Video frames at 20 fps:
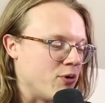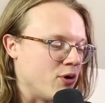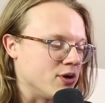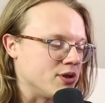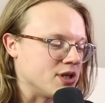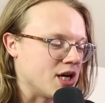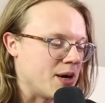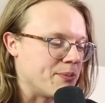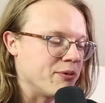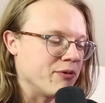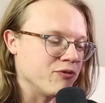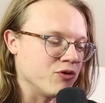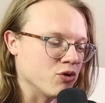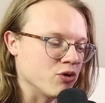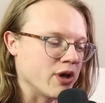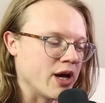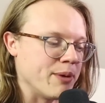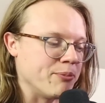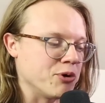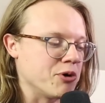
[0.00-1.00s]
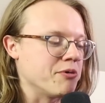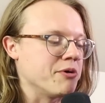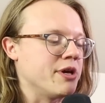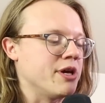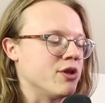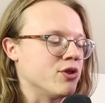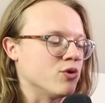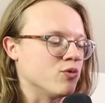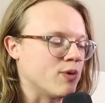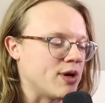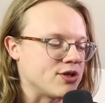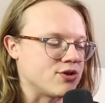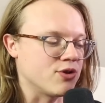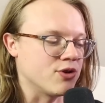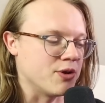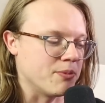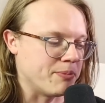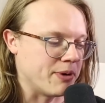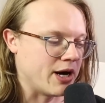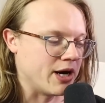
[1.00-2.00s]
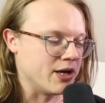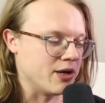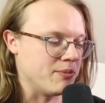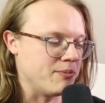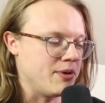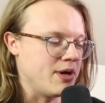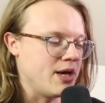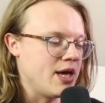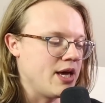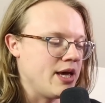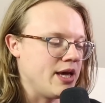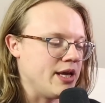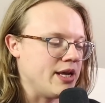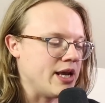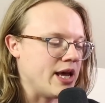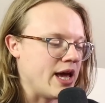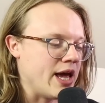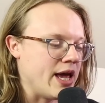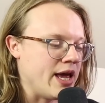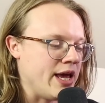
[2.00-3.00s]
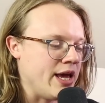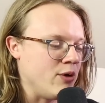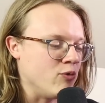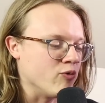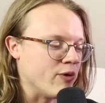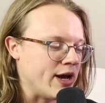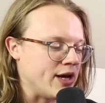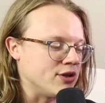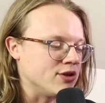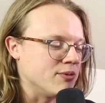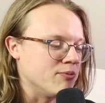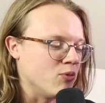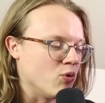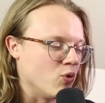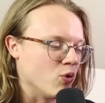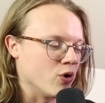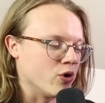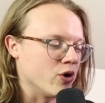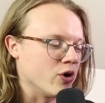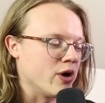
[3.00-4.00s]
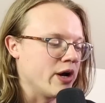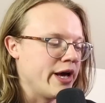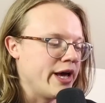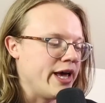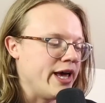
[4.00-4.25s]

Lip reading: on top of your library and the rest on the bottom in a random order.